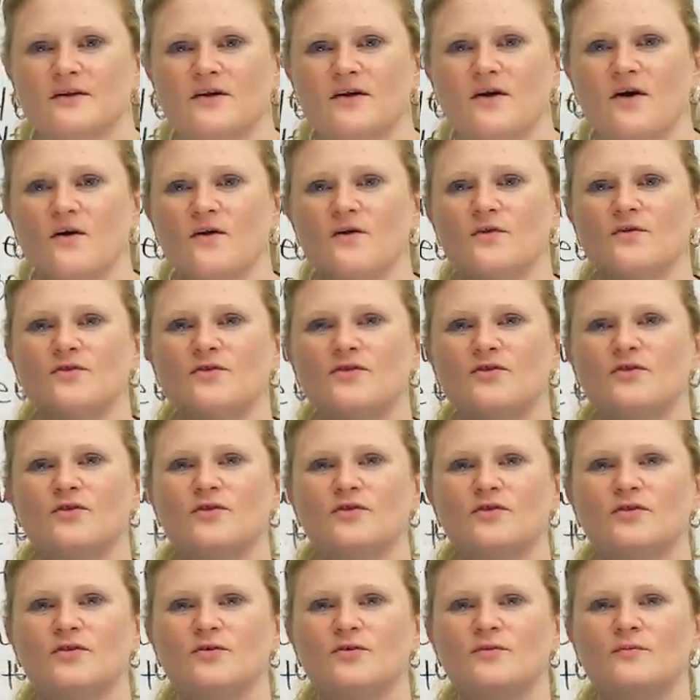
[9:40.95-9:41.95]
go
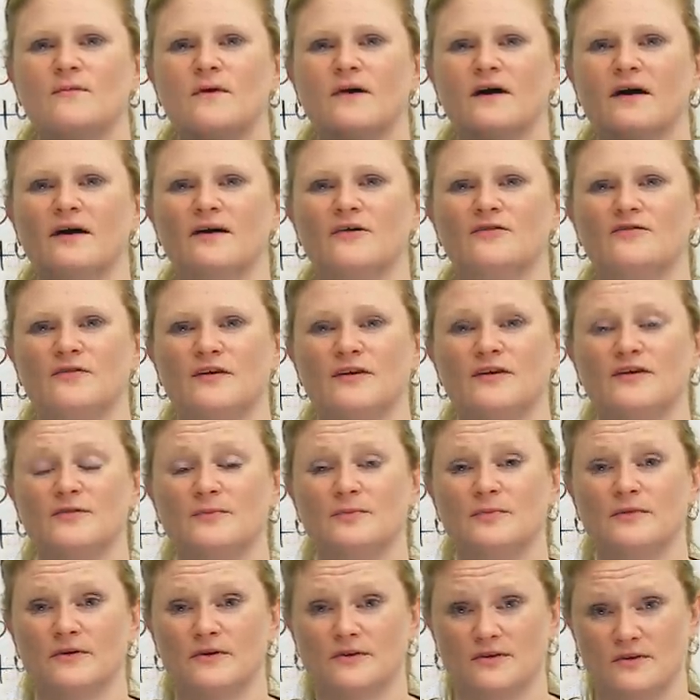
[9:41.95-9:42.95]
to my
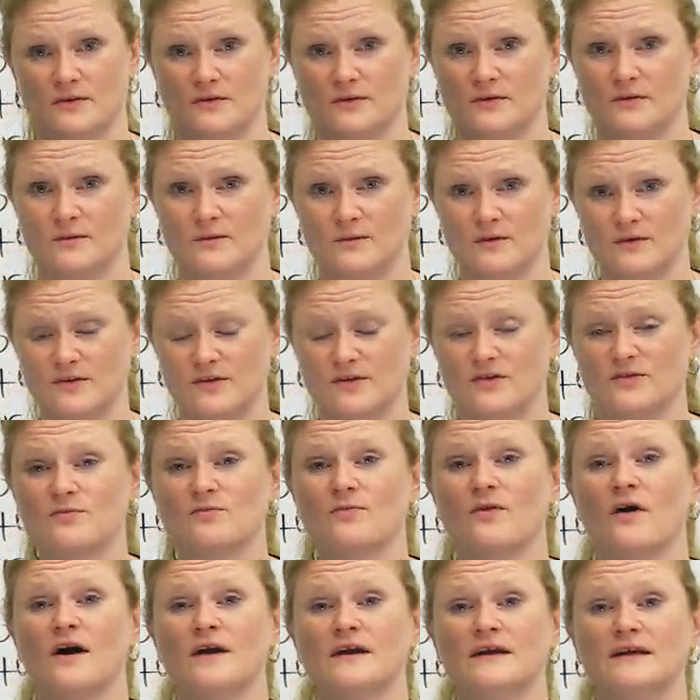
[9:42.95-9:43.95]
Facebook, which is
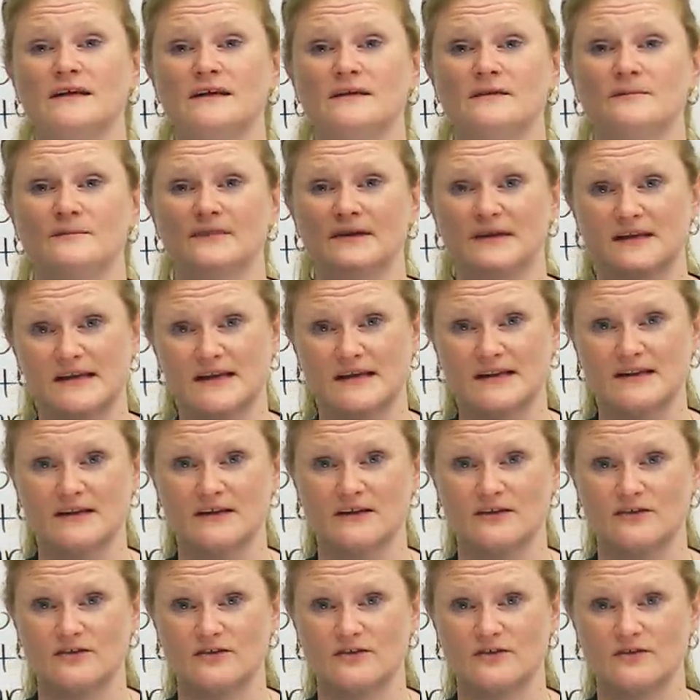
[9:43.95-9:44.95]
Ronnie
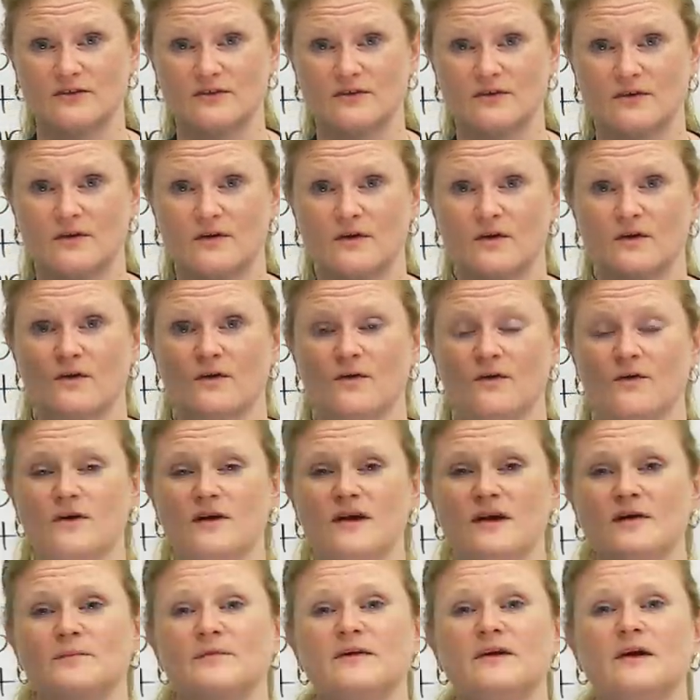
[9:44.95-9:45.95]
McEnglish,
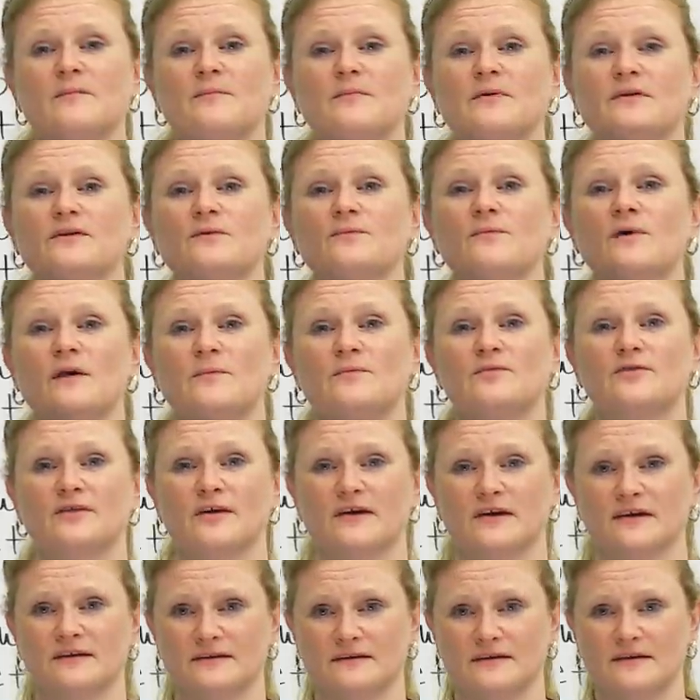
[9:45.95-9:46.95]
or hit me up on the
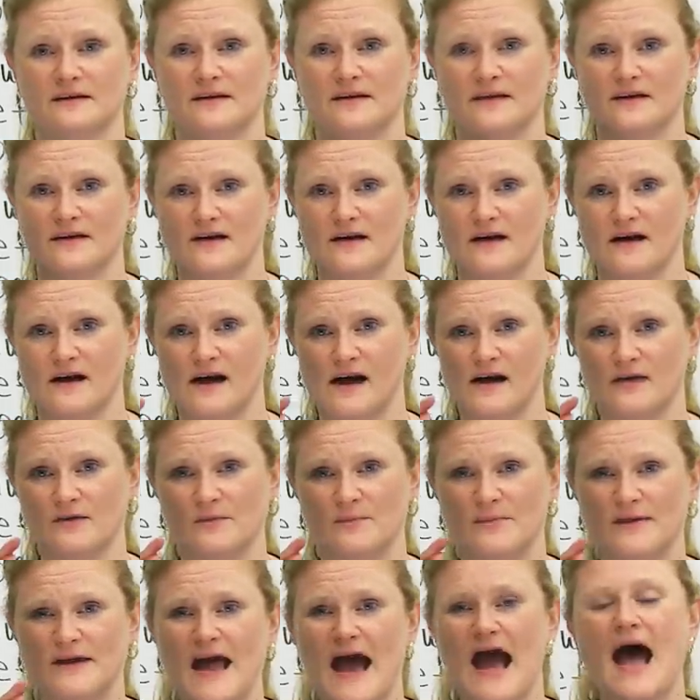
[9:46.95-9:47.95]
website. I
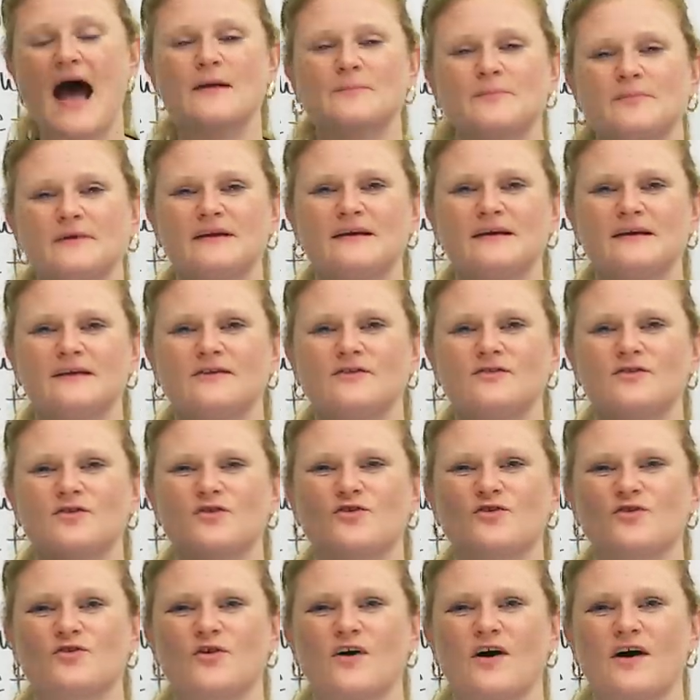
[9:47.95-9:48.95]
would be happy to
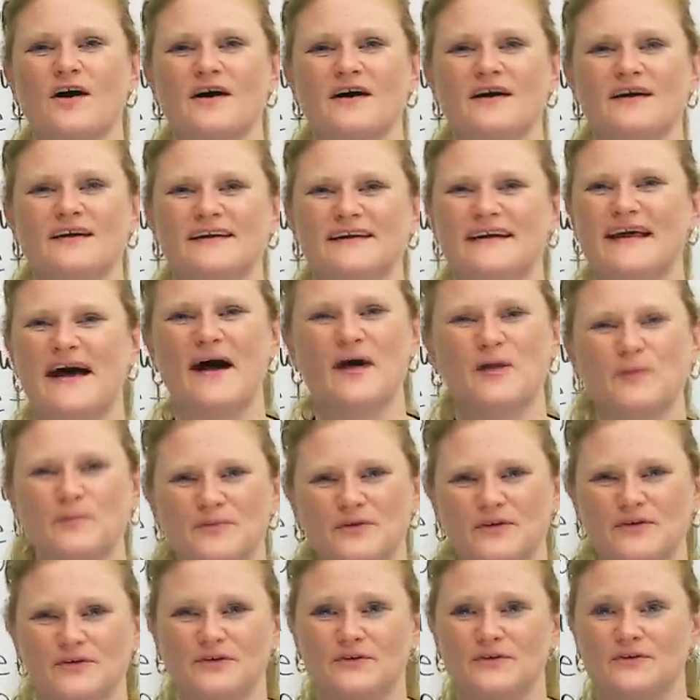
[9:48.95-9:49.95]
try and
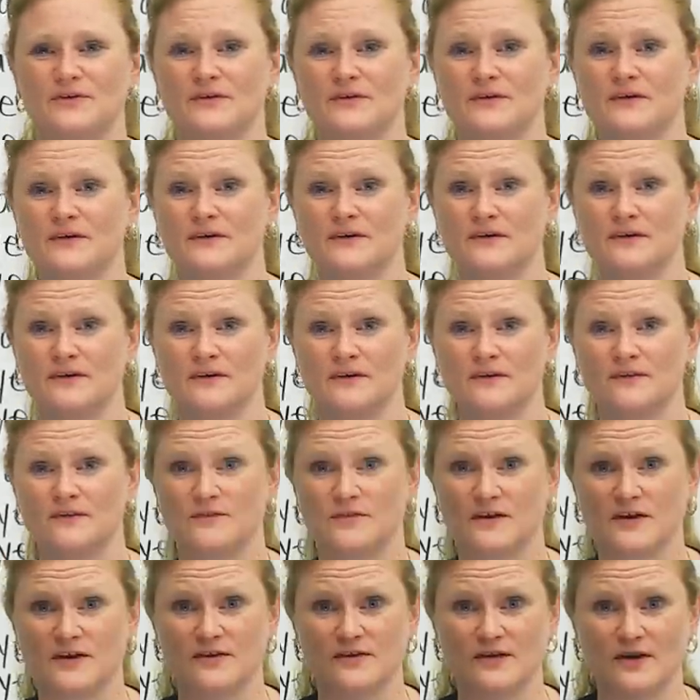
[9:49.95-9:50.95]
help you
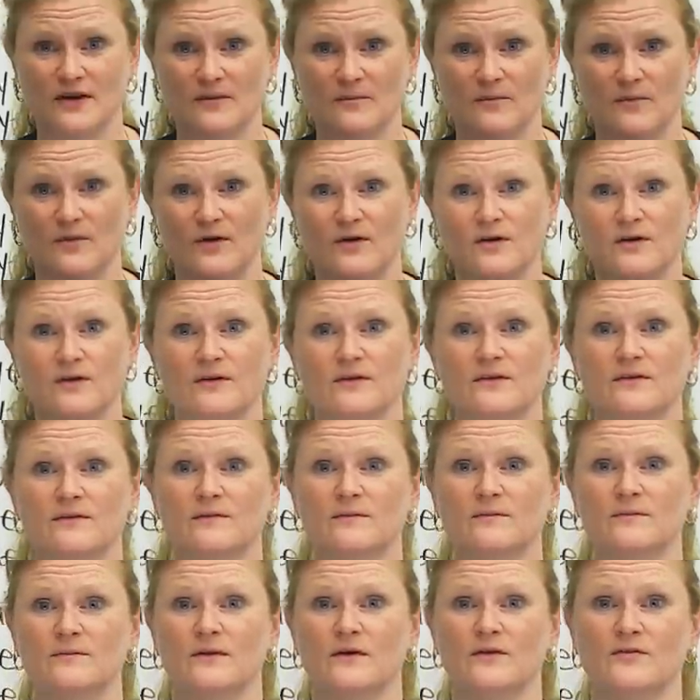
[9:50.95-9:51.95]
figure out more
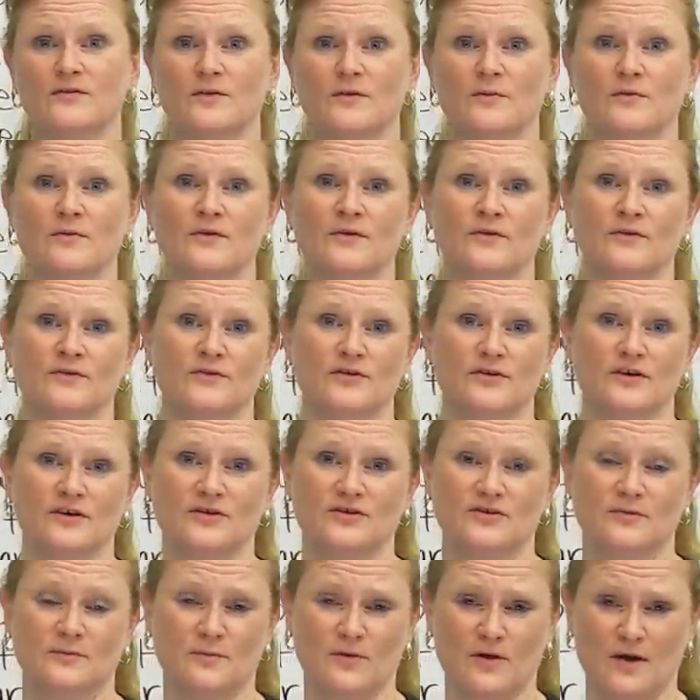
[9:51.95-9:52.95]
of your
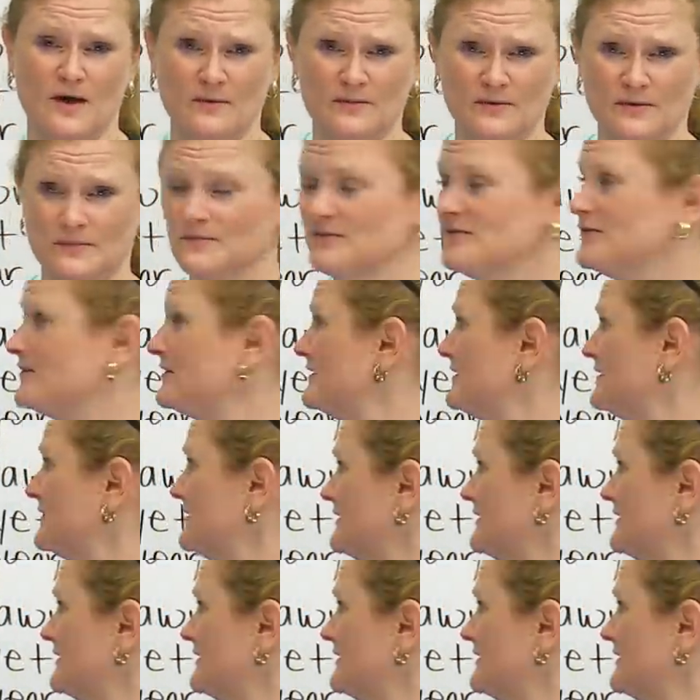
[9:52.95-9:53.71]
pronunciation problems.